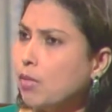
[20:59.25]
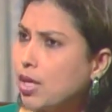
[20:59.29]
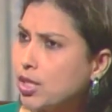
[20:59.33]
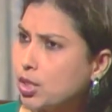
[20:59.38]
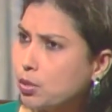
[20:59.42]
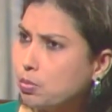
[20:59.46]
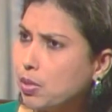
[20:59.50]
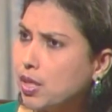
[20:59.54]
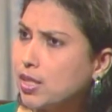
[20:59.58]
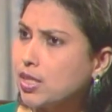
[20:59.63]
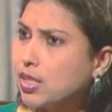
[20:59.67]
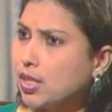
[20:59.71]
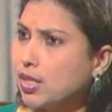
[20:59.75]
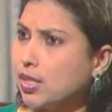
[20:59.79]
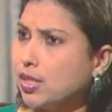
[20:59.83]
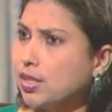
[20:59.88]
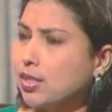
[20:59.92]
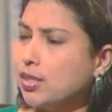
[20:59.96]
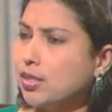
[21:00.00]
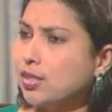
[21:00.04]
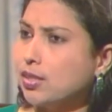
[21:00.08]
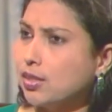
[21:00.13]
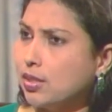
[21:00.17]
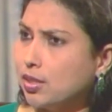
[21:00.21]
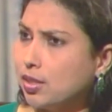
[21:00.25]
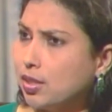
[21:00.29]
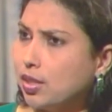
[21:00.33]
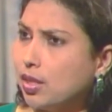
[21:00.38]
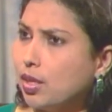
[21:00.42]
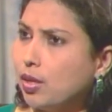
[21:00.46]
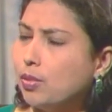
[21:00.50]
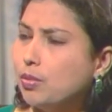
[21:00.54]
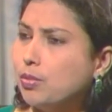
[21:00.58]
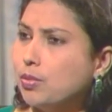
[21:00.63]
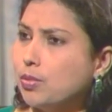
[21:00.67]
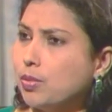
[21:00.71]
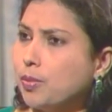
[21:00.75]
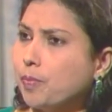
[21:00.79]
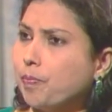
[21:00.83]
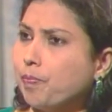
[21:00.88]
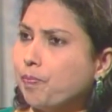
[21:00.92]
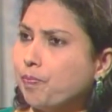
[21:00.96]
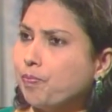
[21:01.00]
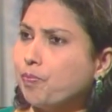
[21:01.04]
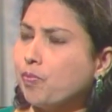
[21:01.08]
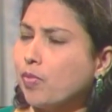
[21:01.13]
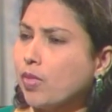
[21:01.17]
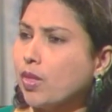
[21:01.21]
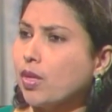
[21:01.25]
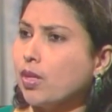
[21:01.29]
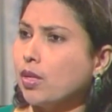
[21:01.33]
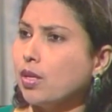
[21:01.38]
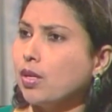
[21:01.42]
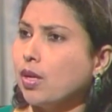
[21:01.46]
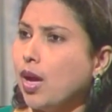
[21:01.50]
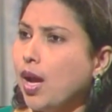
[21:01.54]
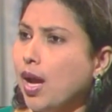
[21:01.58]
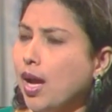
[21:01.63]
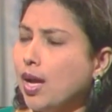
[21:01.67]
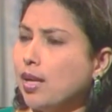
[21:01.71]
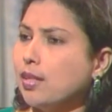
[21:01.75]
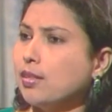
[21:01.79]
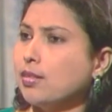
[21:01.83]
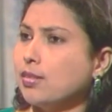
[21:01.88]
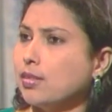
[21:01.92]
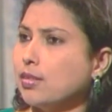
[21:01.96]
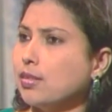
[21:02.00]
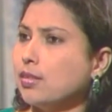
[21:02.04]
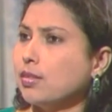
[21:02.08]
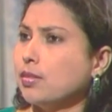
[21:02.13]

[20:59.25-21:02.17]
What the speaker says: much better, you know. And